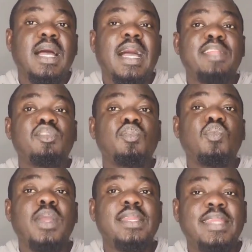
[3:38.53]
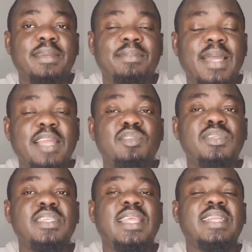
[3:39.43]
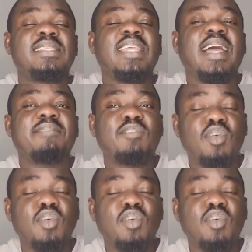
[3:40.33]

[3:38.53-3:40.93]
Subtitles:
and you weigh them and you see that they have